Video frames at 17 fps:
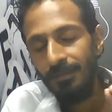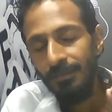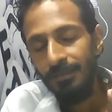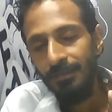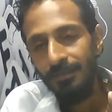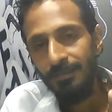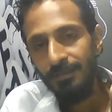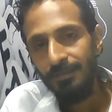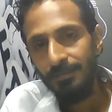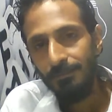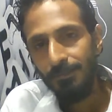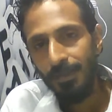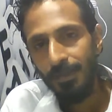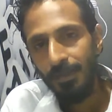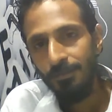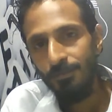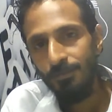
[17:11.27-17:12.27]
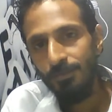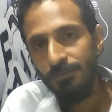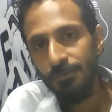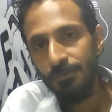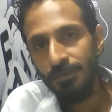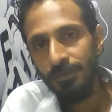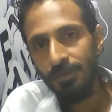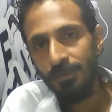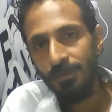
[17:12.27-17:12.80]
is the man who has
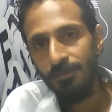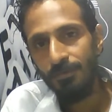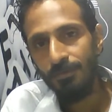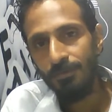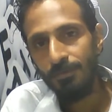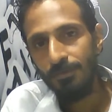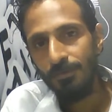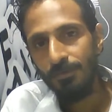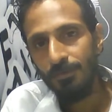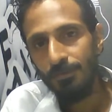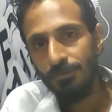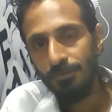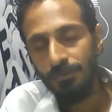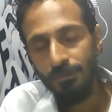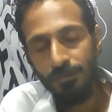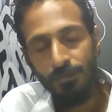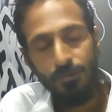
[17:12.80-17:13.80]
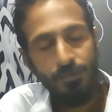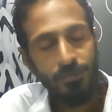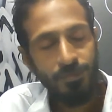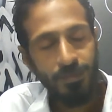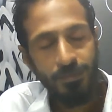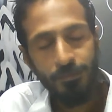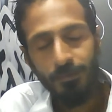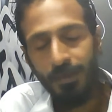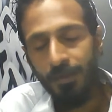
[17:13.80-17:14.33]
been who's
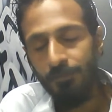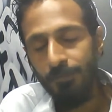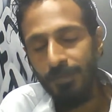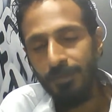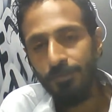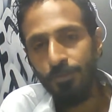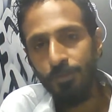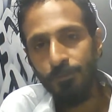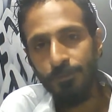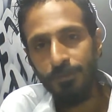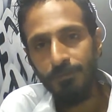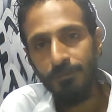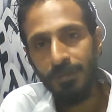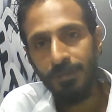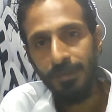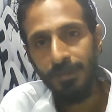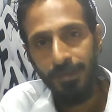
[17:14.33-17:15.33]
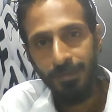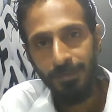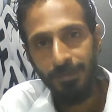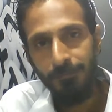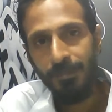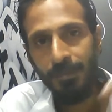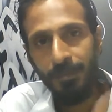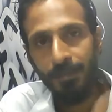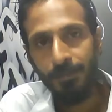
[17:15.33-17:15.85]
said to have been roped in by the
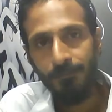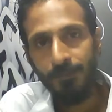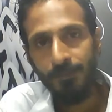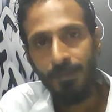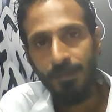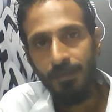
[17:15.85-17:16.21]
ADMK,